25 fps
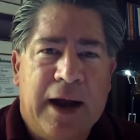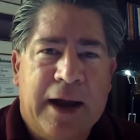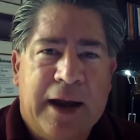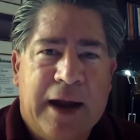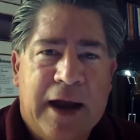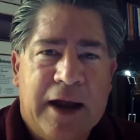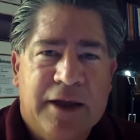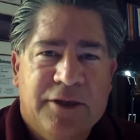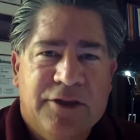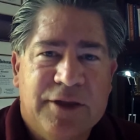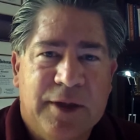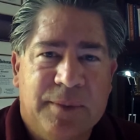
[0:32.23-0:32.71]
I
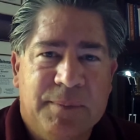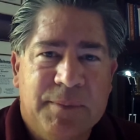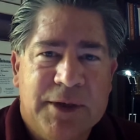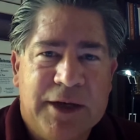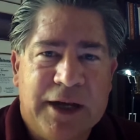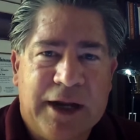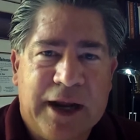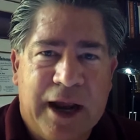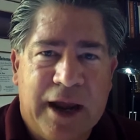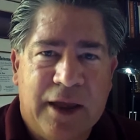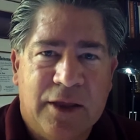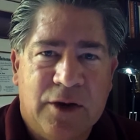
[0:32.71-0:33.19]
got them
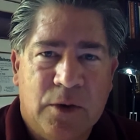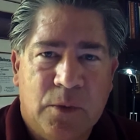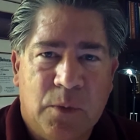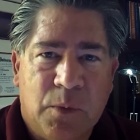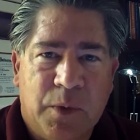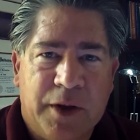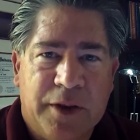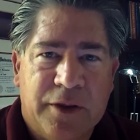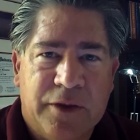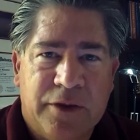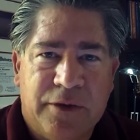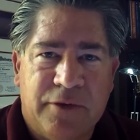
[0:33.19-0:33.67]
together
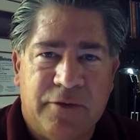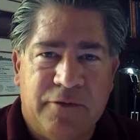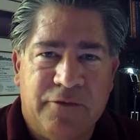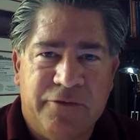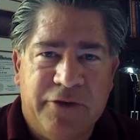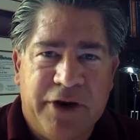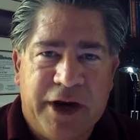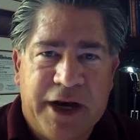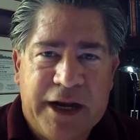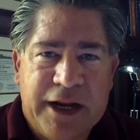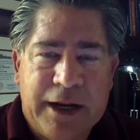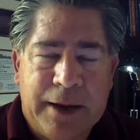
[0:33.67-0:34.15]
with
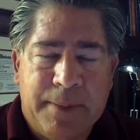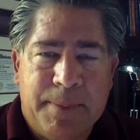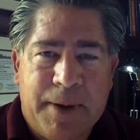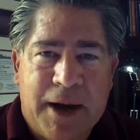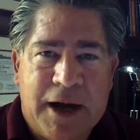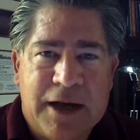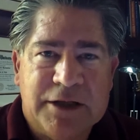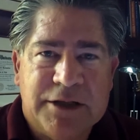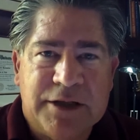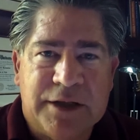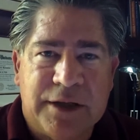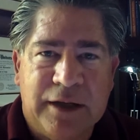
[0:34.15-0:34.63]
Vinnie
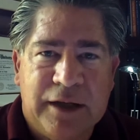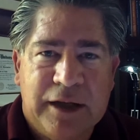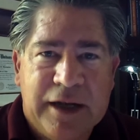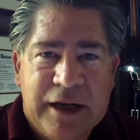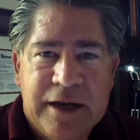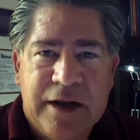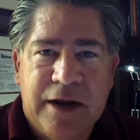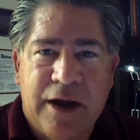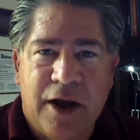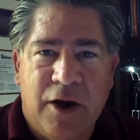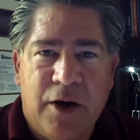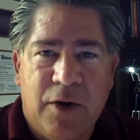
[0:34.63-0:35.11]

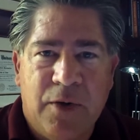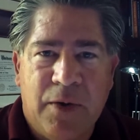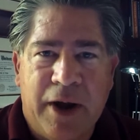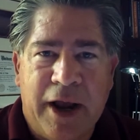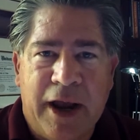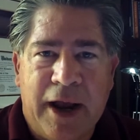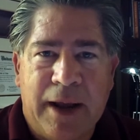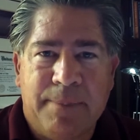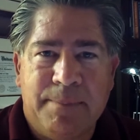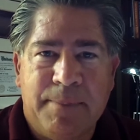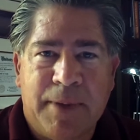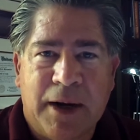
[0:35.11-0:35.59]

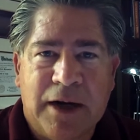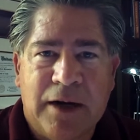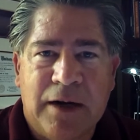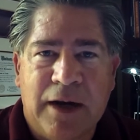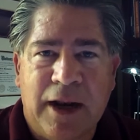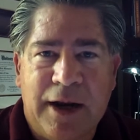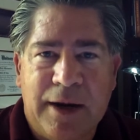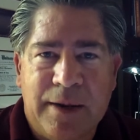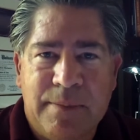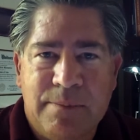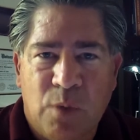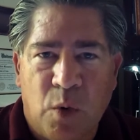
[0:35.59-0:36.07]
Apostolico at
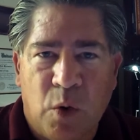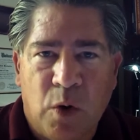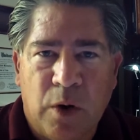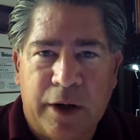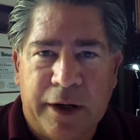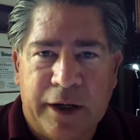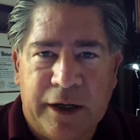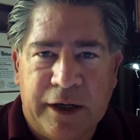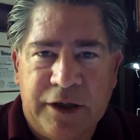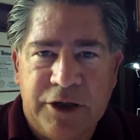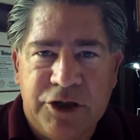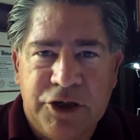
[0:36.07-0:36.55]
McLean
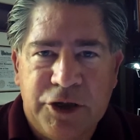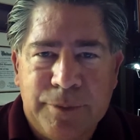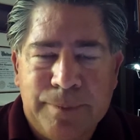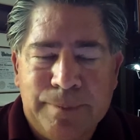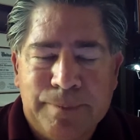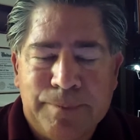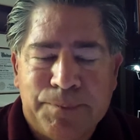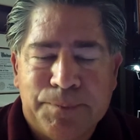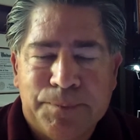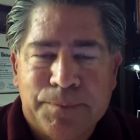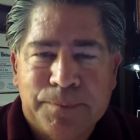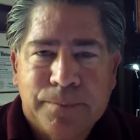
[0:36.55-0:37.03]
Mortgage.
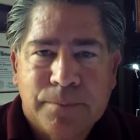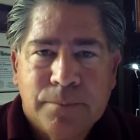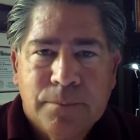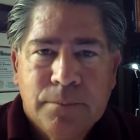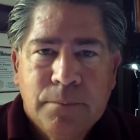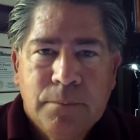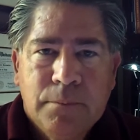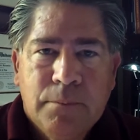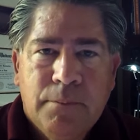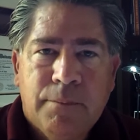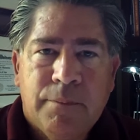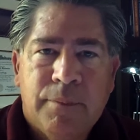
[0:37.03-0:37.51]

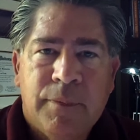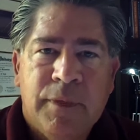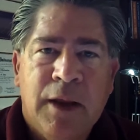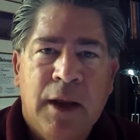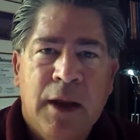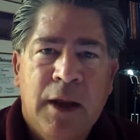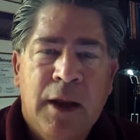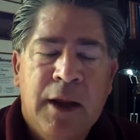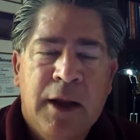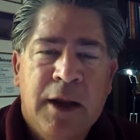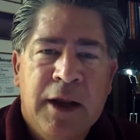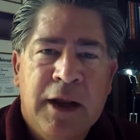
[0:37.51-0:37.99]

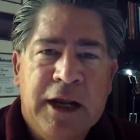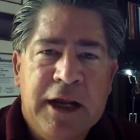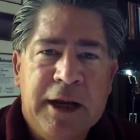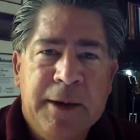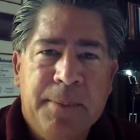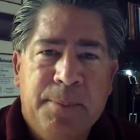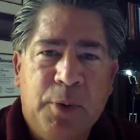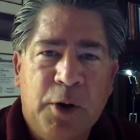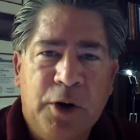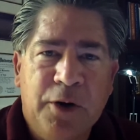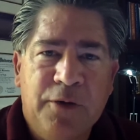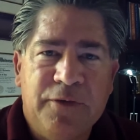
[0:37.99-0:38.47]
He
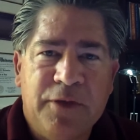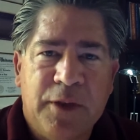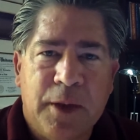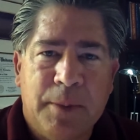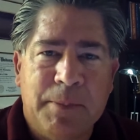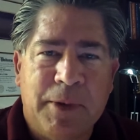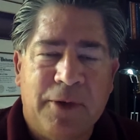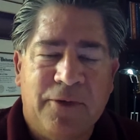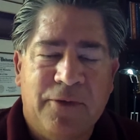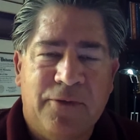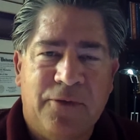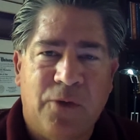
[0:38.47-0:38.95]
approved
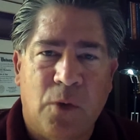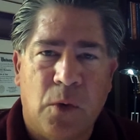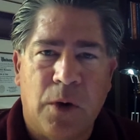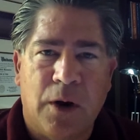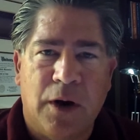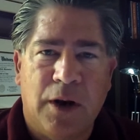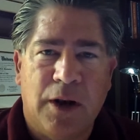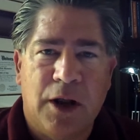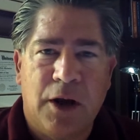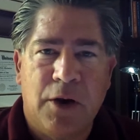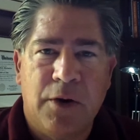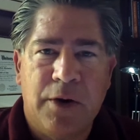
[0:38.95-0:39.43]
them
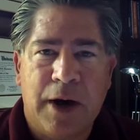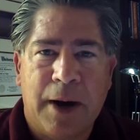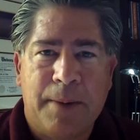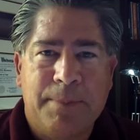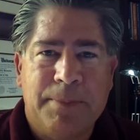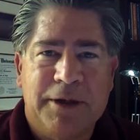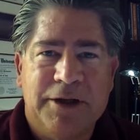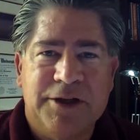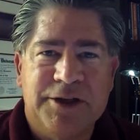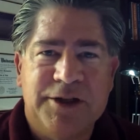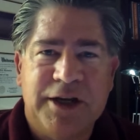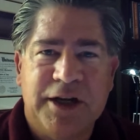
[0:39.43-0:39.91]
for a loan
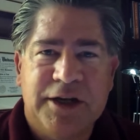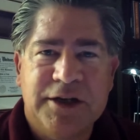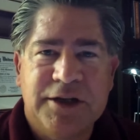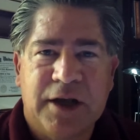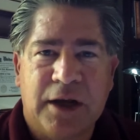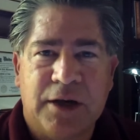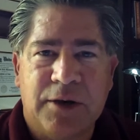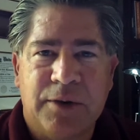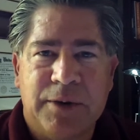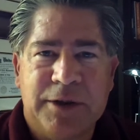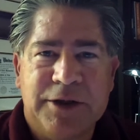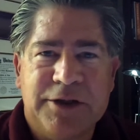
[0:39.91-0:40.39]
up to
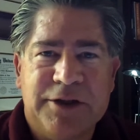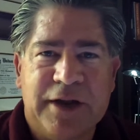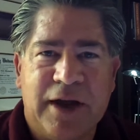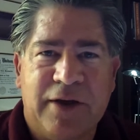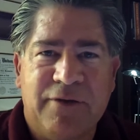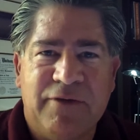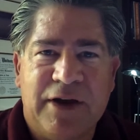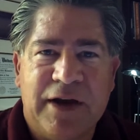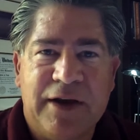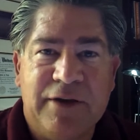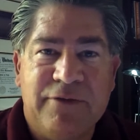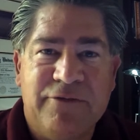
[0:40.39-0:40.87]

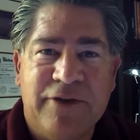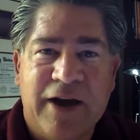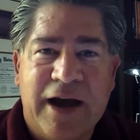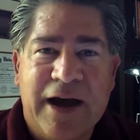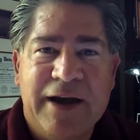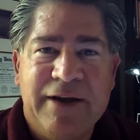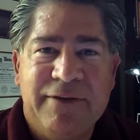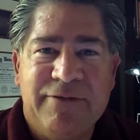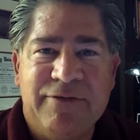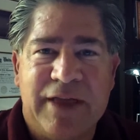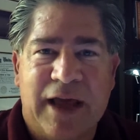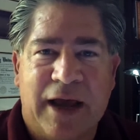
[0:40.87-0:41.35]

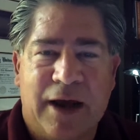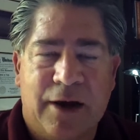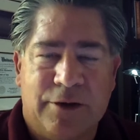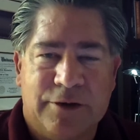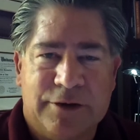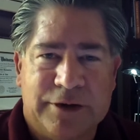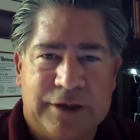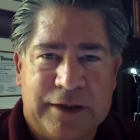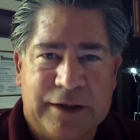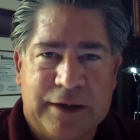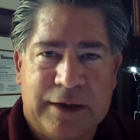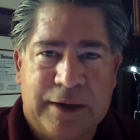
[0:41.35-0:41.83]

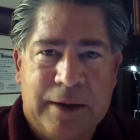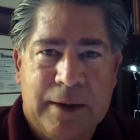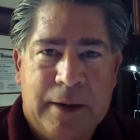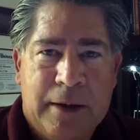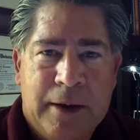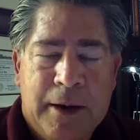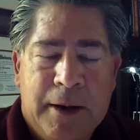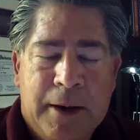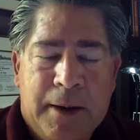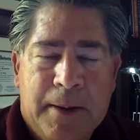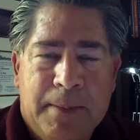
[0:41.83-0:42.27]
$675,000,